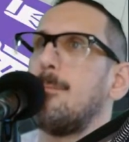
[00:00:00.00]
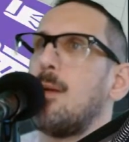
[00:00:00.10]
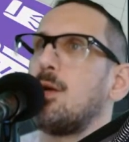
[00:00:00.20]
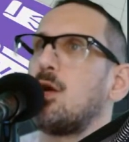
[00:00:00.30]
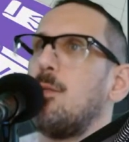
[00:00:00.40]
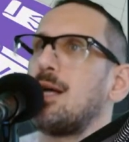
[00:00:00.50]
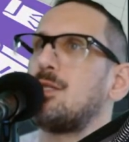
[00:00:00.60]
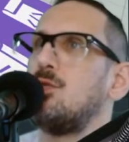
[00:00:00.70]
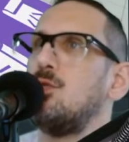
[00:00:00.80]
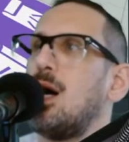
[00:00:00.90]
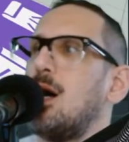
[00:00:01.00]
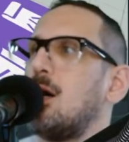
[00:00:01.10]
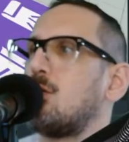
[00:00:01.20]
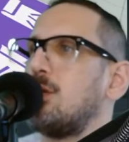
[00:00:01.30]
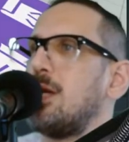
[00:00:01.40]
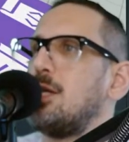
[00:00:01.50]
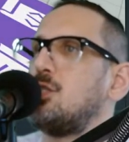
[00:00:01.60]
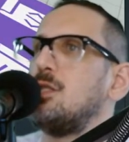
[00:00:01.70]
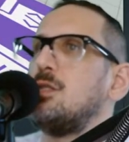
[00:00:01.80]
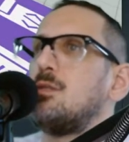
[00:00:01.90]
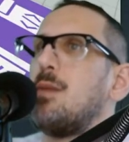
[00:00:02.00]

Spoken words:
going to go back to creations, my